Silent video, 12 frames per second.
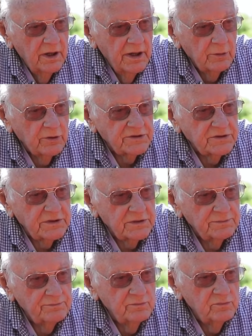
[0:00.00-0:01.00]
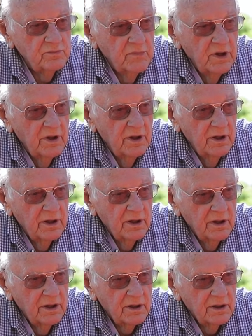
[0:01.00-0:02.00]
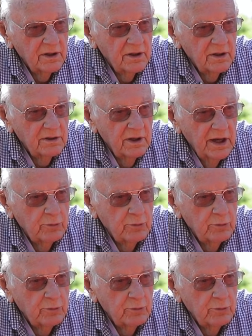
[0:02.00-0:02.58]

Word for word: it was um, uh,